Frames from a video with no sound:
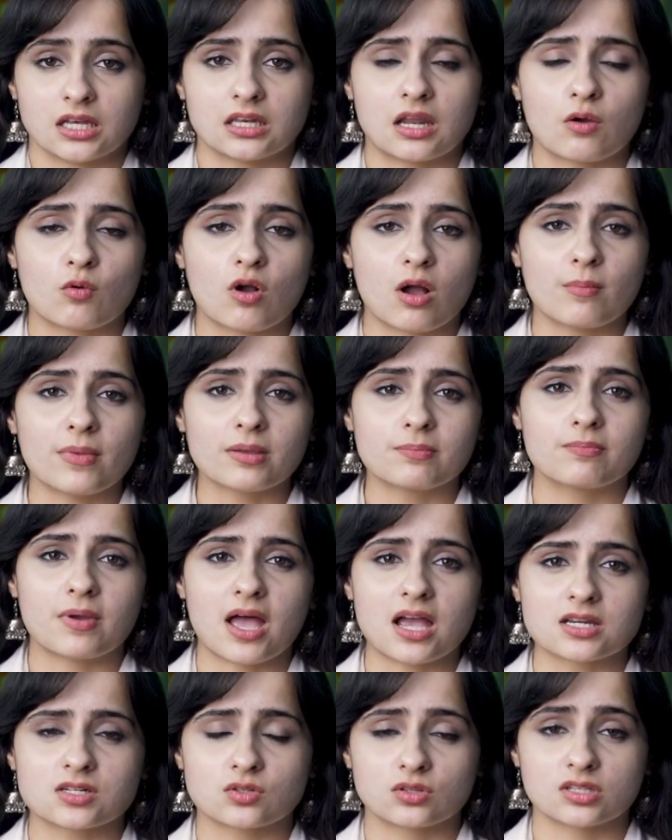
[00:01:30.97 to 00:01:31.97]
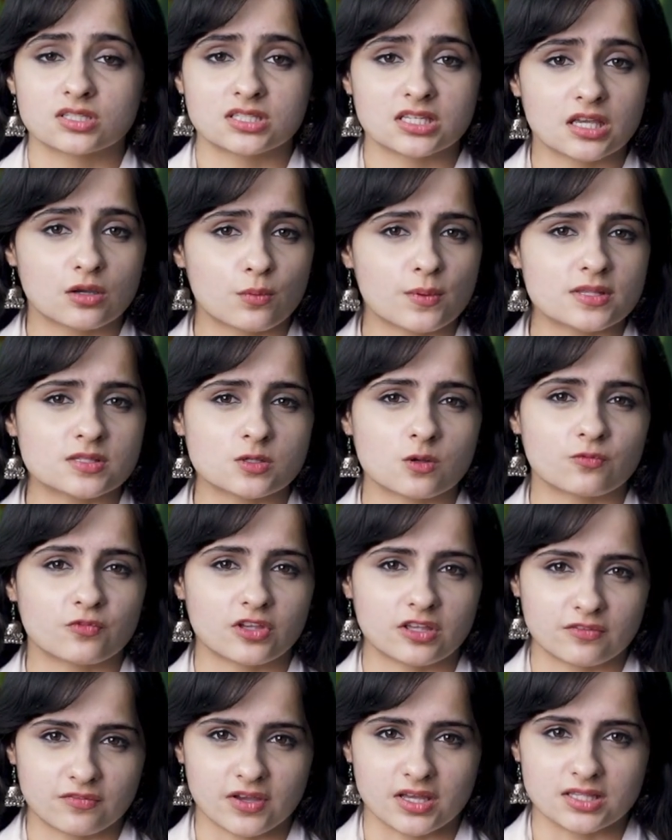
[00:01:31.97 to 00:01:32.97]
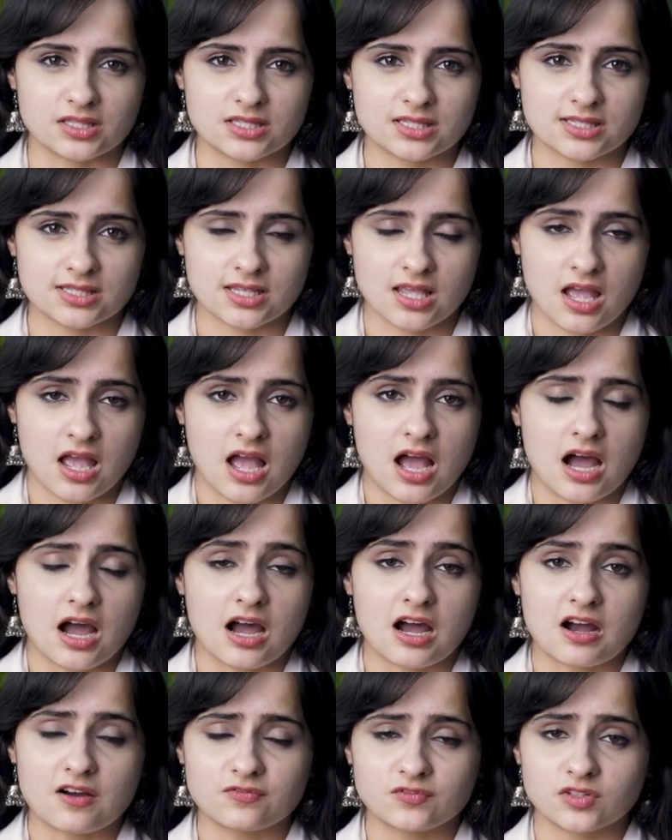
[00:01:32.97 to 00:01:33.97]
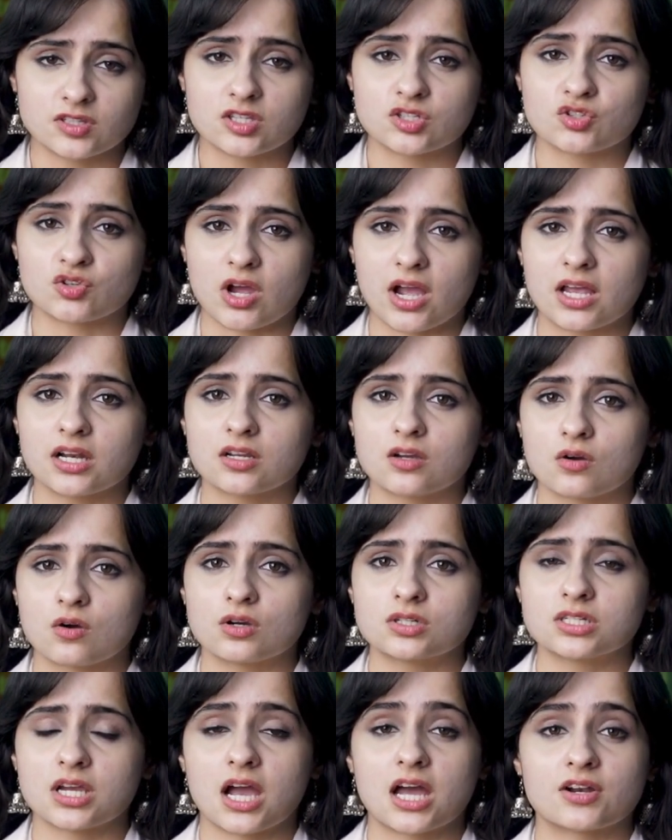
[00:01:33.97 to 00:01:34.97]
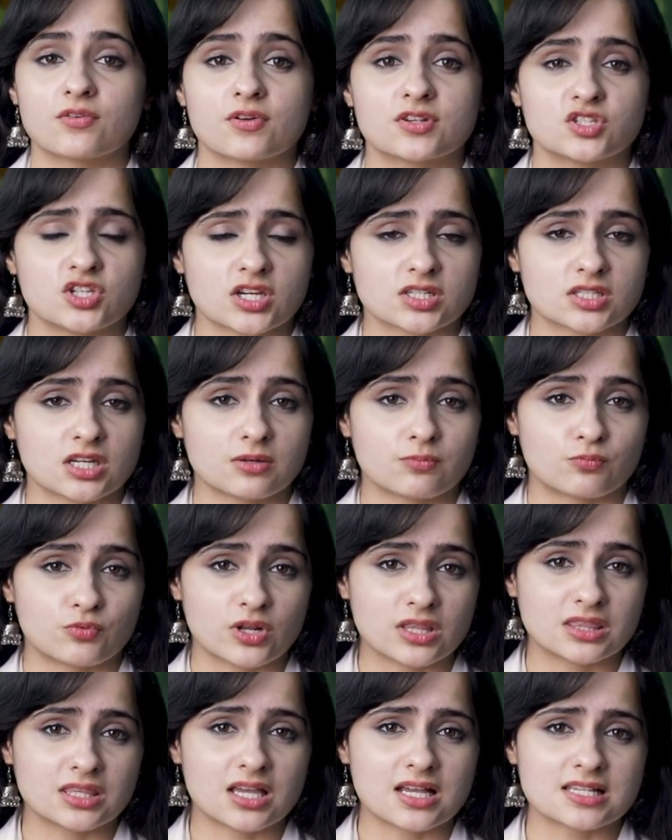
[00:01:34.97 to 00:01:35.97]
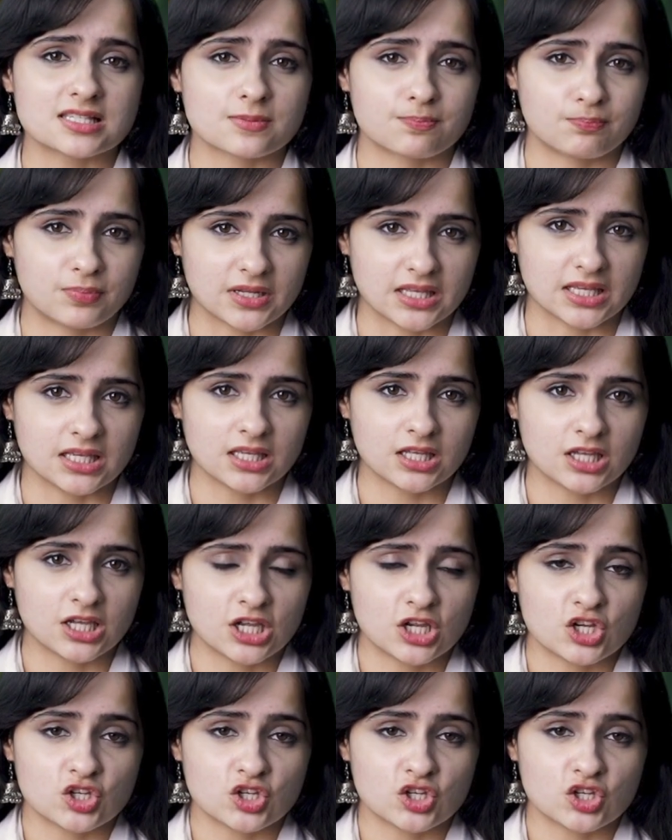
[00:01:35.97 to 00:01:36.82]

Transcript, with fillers: Now coming back to the sequence of events, after the trial court had rejected Brinda's plea,